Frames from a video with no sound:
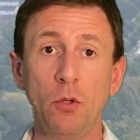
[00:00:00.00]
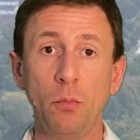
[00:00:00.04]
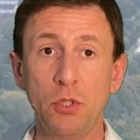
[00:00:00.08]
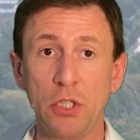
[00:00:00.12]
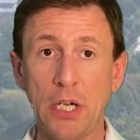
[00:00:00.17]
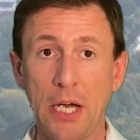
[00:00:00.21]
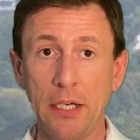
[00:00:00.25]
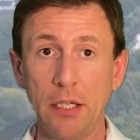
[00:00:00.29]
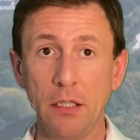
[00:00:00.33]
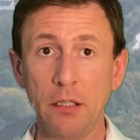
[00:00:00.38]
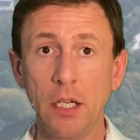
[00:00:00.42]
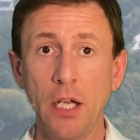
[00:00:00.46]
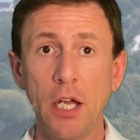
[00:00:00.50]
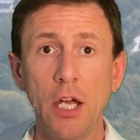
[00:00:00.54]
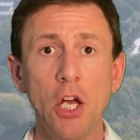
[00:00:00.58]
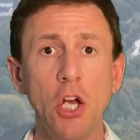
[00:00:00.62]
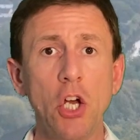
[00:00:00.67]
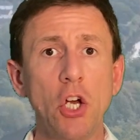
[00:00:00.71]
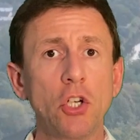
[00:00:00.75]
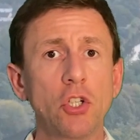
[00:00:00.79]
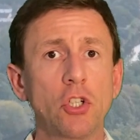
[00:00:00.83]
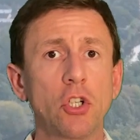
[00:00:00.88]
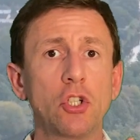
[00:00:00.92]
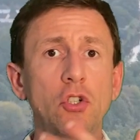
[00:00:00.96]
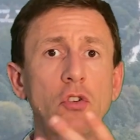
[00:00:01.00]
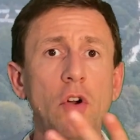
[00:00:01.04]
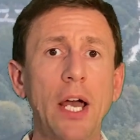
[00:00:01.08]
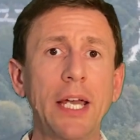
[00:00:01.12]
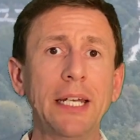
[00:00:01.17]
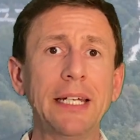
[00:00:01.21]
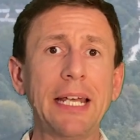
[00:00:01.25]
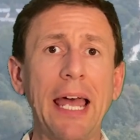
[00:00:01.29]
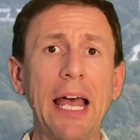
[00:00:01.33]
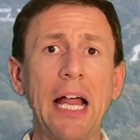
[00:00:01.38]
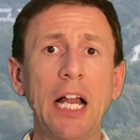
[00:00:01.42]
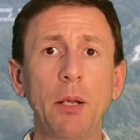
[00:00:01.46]
channel to try
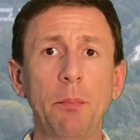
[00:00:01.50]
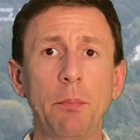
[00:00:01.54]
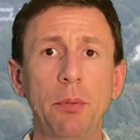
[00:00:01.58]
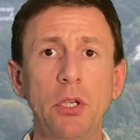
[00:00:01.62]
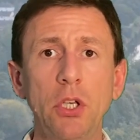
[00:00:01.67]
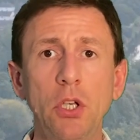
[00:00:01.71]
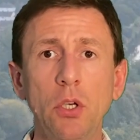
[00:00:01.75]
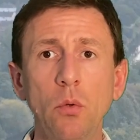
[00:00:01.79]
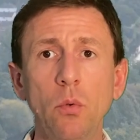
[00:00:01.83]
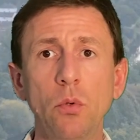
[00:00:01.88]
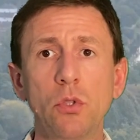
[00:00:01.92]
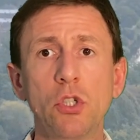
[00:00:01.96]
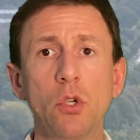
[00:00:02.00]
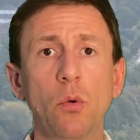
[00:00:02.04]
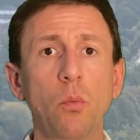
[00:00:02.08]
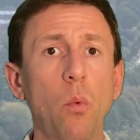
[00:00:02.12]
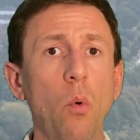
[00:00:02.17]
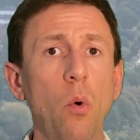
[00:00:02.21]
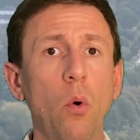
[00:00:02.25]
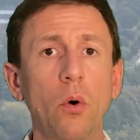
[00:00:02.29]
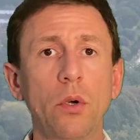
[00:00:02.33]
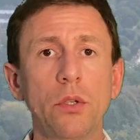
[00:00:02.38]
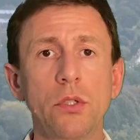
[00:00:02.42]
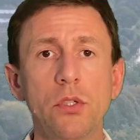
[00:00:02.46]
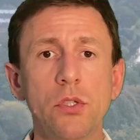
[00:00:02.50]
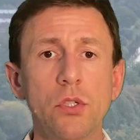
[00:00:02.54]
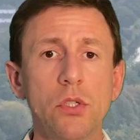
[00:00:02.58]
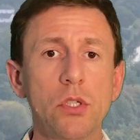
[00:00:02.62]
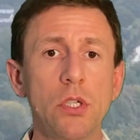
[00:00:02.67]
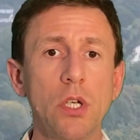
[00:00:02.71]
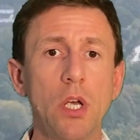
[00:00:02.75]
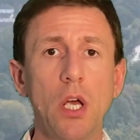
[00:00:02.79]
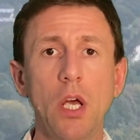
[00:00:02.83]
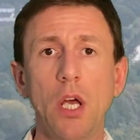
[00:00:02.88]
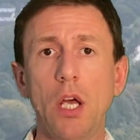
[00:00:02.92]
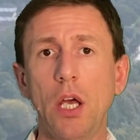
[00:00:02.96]
and help you towards
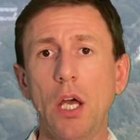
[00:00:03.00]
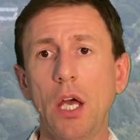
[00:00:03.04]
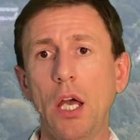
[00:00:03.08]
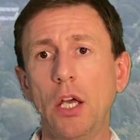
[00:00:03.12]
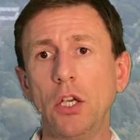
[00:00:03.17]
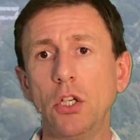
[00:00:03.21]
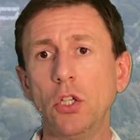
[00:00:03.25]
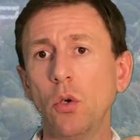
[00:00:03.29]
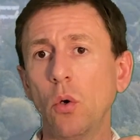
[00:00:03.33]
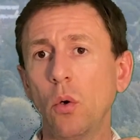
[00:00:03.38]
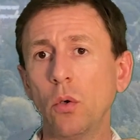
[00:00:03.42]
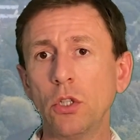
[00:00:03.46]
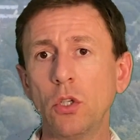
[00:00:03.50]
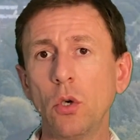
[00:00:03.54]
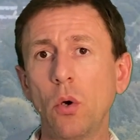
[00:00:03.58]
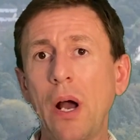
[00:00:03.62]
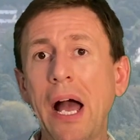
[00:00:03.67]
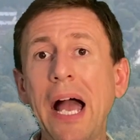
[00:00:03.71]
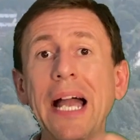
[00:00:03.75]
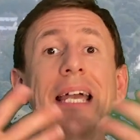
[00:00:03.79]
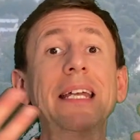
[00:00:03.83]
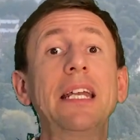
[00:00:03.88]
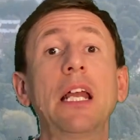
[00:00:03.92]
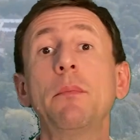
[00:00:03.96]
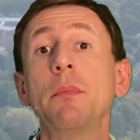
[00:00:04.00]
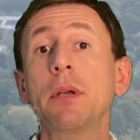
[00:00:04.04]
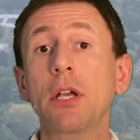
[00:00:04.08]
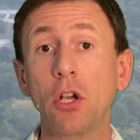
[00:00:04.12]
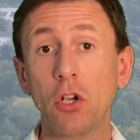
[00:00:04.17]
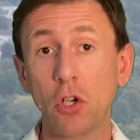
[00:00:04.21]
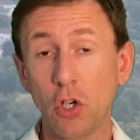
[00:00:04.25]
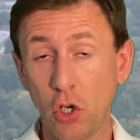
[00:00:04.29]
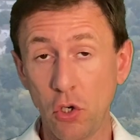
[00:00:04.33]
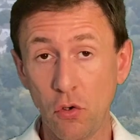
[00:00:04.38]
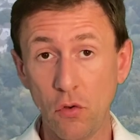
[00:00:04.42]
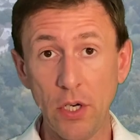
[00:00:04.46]
your
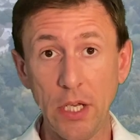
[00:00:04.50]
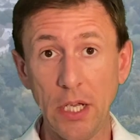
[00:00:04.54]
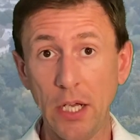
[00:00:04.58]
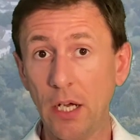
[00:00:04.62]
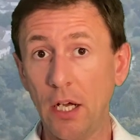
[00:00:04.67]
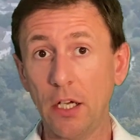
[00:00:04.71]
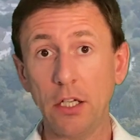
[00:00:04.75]
academic career,